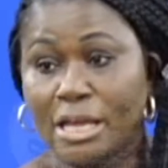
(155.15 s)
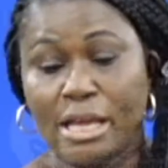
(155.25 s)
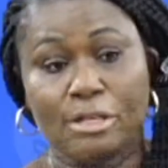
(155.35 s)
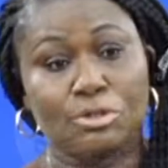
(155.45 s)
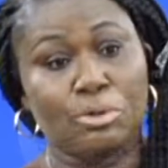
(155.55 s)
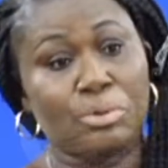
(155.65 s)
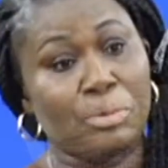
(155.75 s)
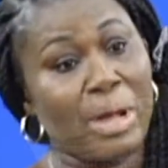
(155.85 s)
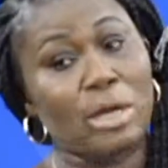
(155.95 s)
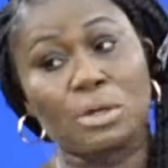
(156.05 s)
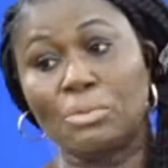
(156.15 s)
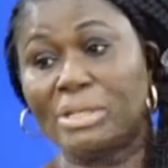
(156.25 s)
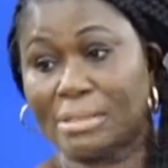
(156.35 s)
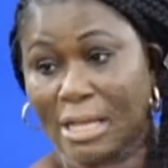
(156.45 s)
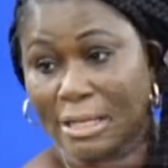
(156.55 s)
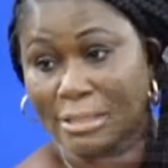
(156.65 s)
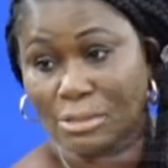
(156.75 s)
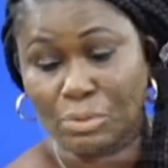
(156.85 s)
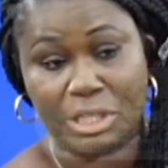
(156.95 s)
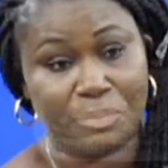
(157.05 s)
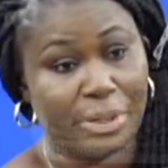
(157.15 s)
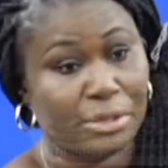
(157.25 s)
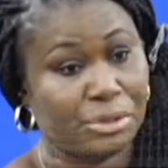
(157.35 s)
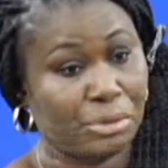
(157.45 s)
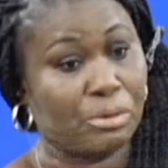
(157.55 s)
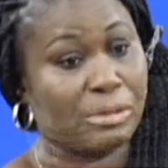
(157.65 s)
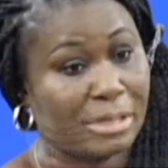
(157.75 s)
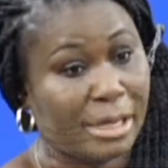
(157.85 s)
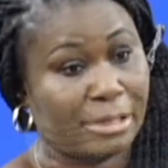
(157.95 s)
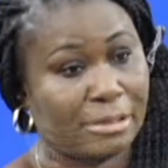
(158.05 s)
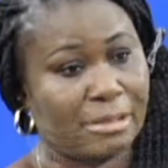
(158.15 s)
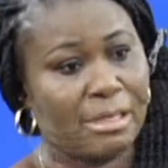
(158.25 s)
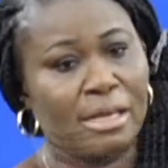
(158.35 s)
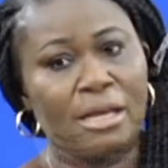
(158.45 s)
And so we work with science, we depend on science.